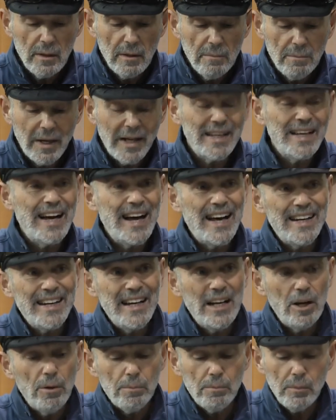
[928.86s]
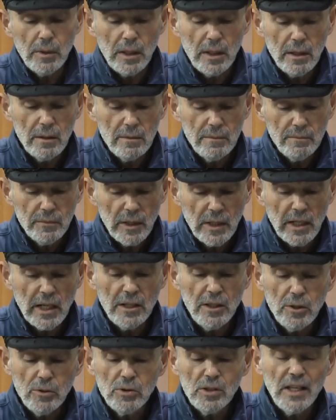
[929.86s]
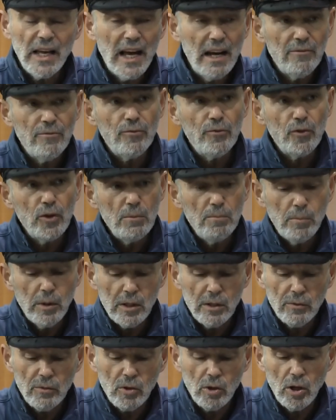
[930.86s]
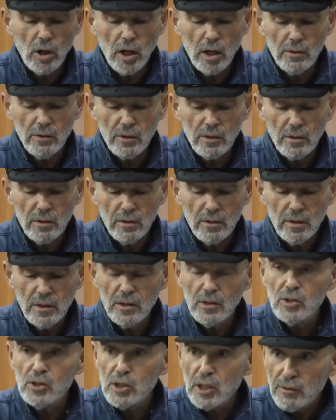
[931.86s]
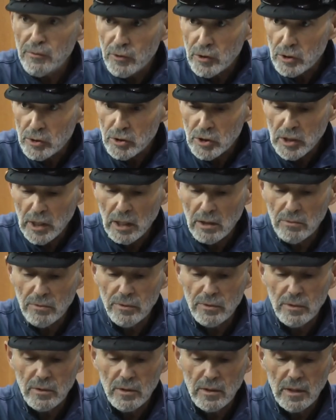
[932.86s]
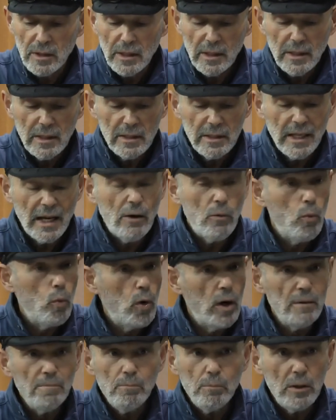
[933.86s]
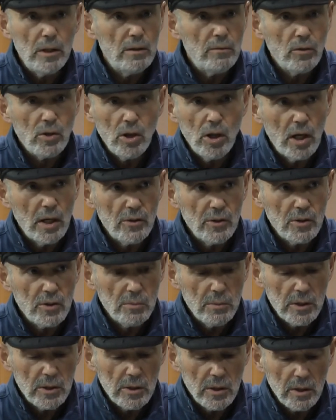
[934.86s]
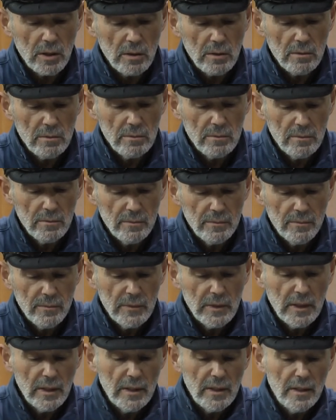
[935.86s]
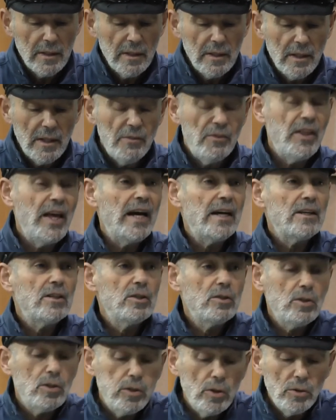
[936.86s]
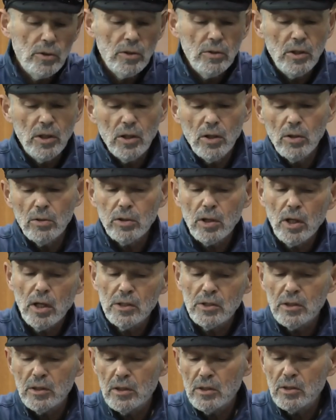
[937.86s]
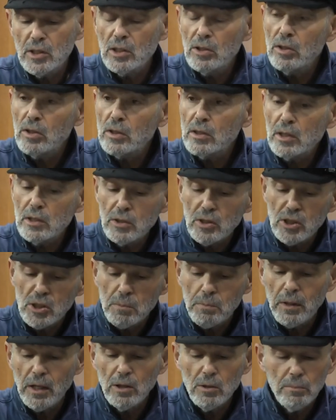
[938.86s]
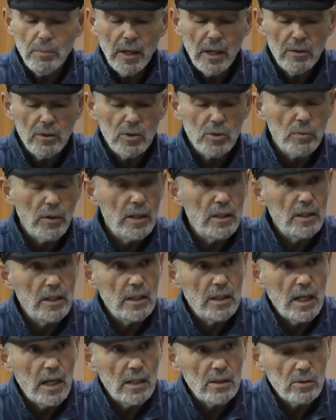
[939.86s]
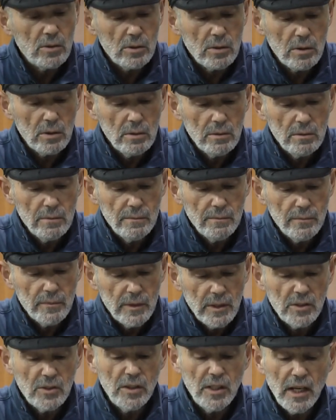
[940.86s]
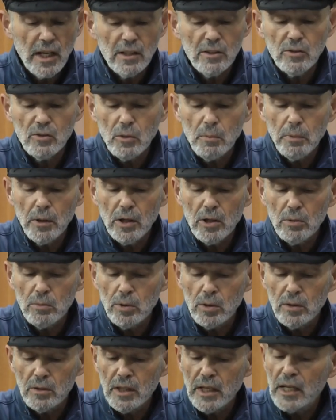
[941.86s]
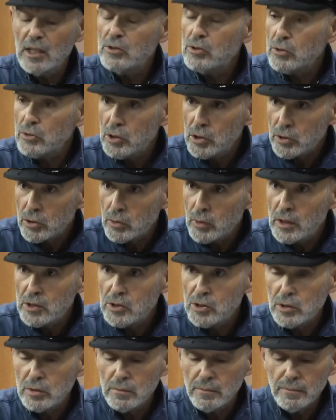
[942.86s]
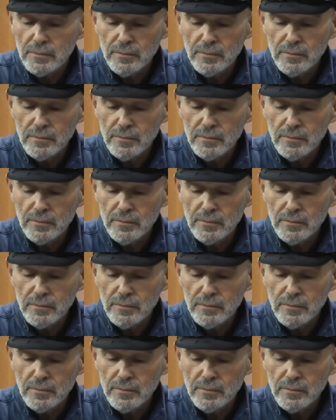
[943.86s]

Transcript: My God helped me, and I used every bit of cloth. See for yourself. Not one bit of cloth is missing. And that, concluded the old chassid as he looked at the spellbound Israeli guest, is the end of the parable and the answer to your question.